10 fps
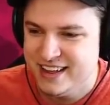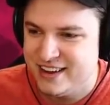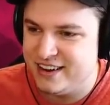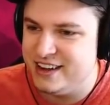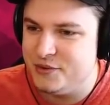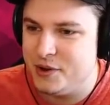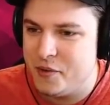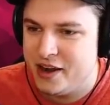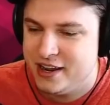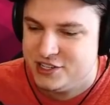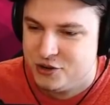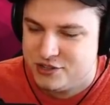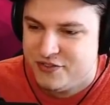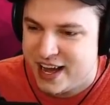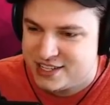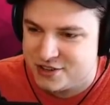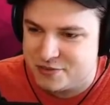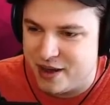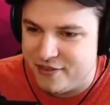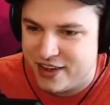All right, wait, wait. Is yours faster? Or is
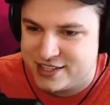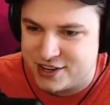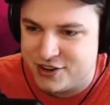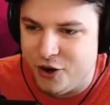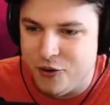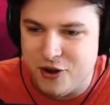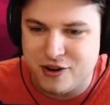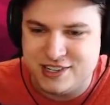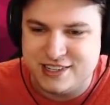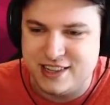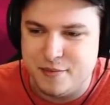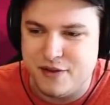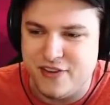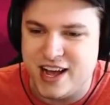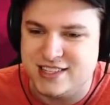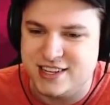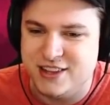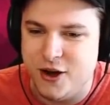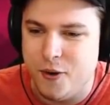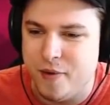mine faster? No, yours is a little bit faster.
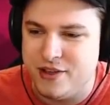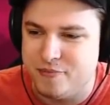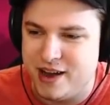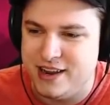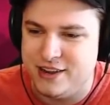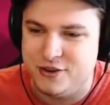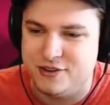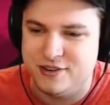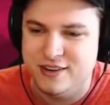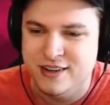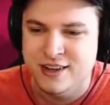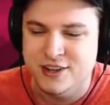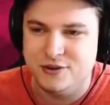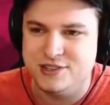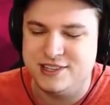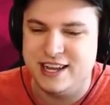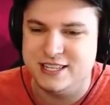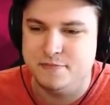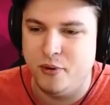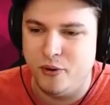No, my, mine, your, yours is
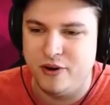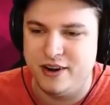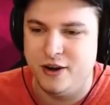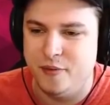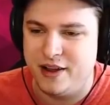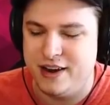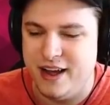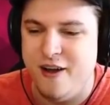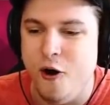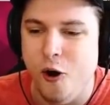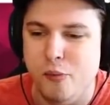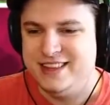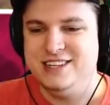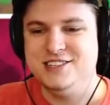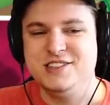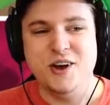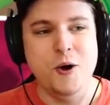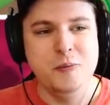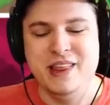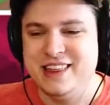less bored. Oh my god. I hope. Let's just
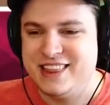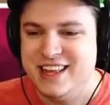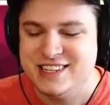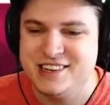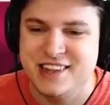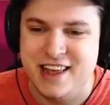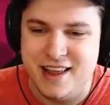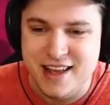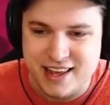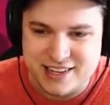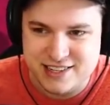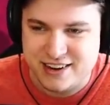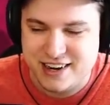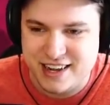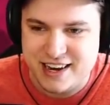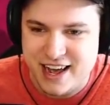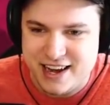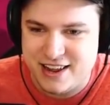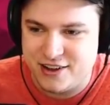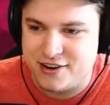hope that literally he's not gonna get okay,
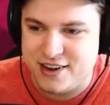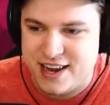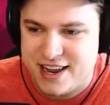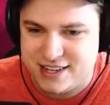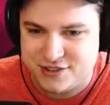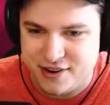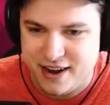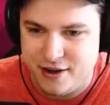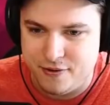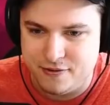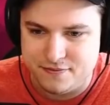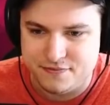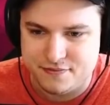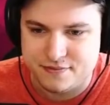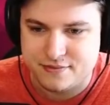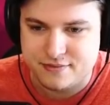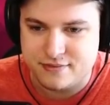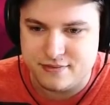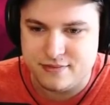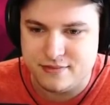any other needs right now. Also
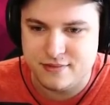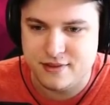thirsty.